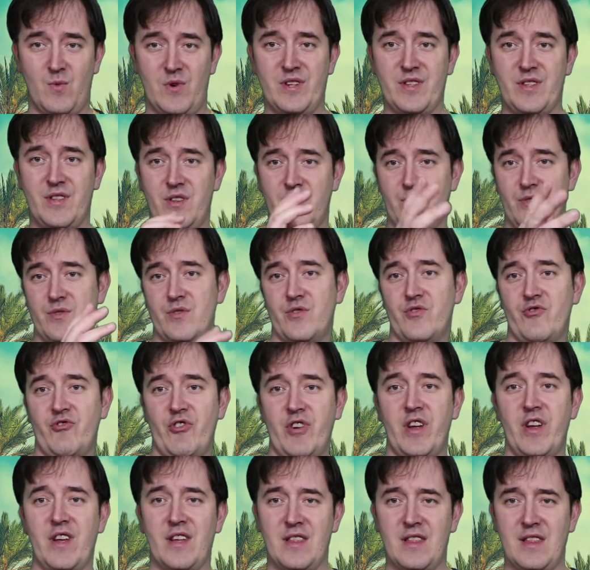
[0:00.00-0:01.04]
one, two,
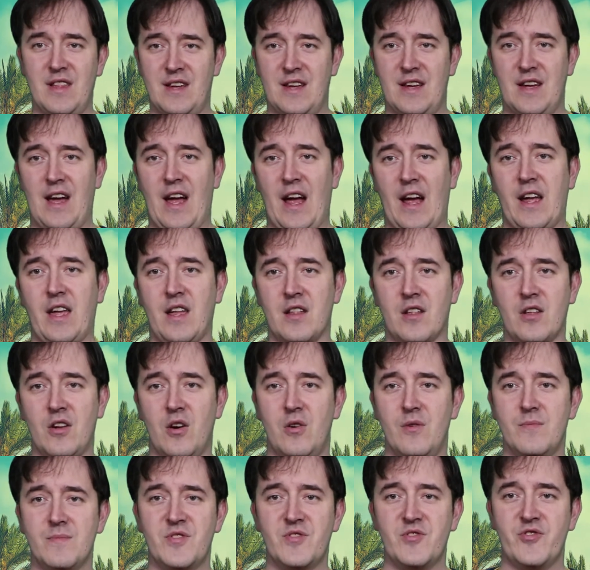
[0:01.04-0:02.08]
three, like, it
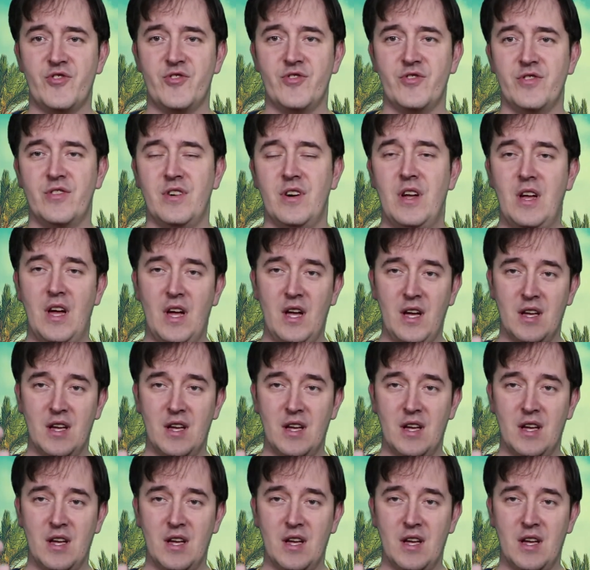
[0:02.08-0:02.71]
comes through,